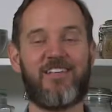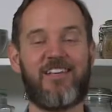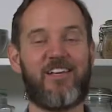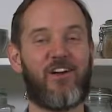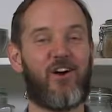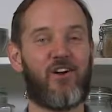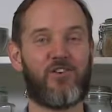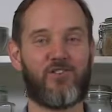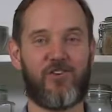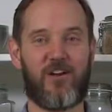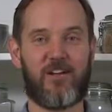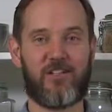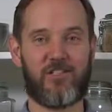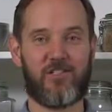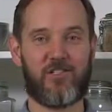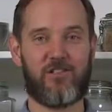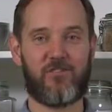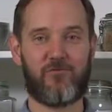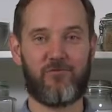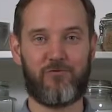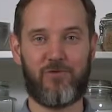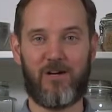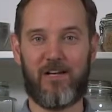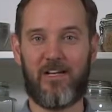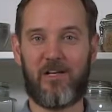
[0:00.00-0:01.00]
dehydrates
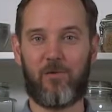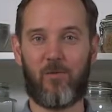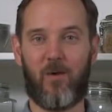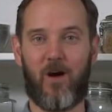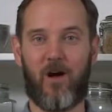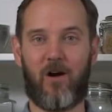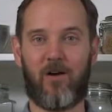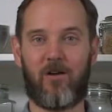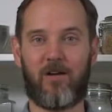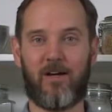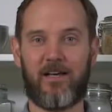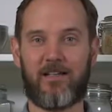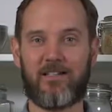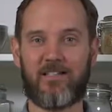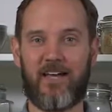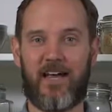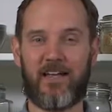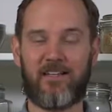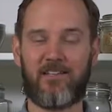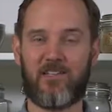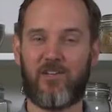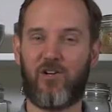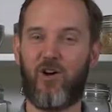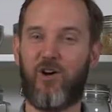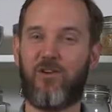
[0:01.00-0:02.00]
really well. It
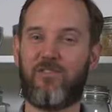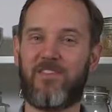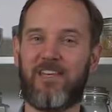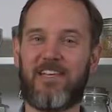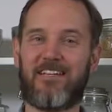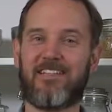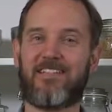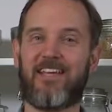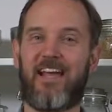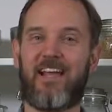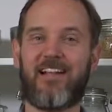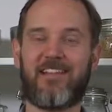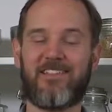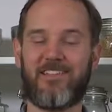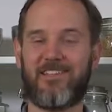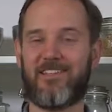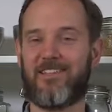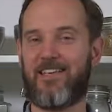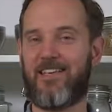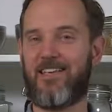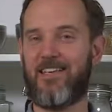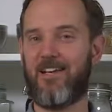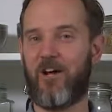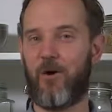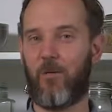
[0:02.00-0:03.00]
takes a lot of the
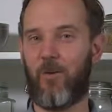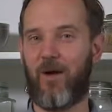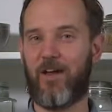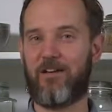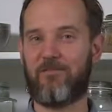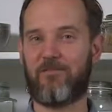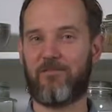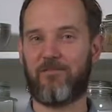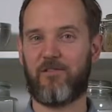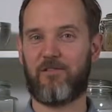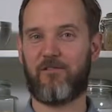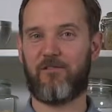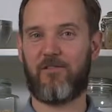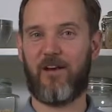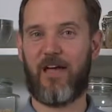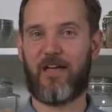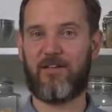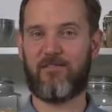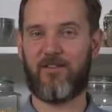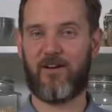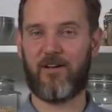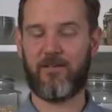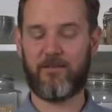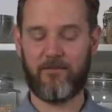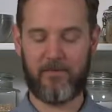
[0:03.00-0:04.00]
intensity away from the
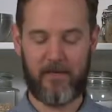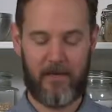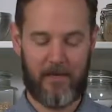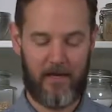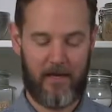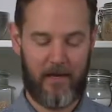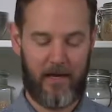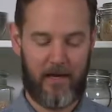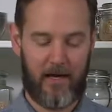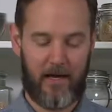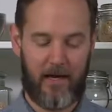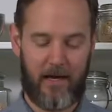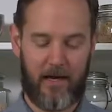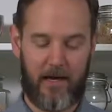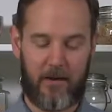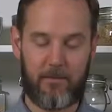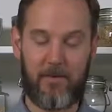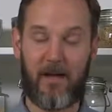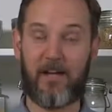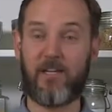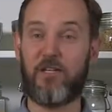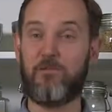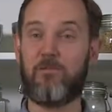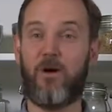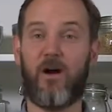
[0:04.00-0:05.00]
flavor.
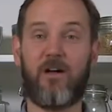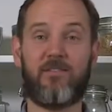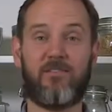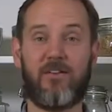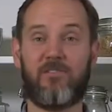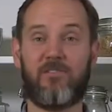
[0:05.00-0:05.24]
And you might have